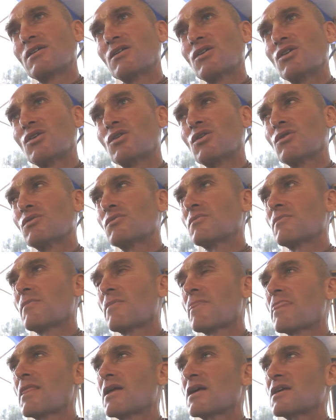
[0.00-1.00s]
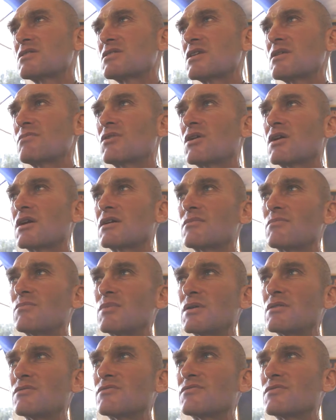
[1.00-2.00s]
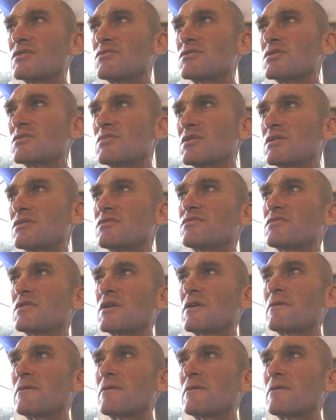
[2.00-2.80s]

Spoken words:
It seemed like there was a bit of